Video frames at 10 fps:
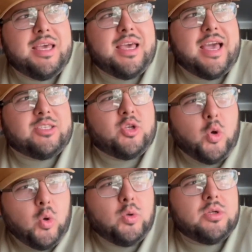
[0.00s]
I
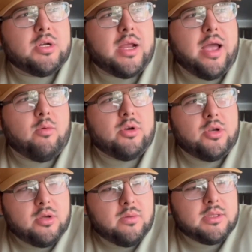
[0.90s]
told her I would
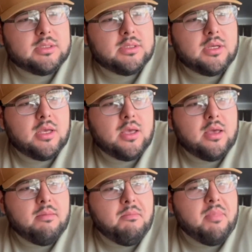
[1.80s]
do it,
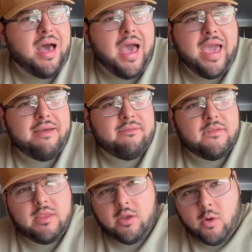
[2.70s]
but I have
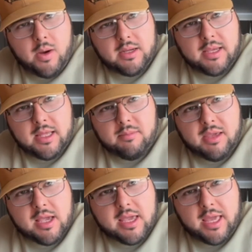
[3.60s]
no idea how to make
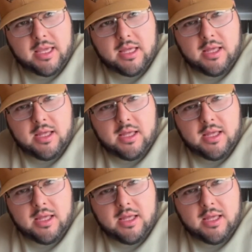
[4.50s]
a cake.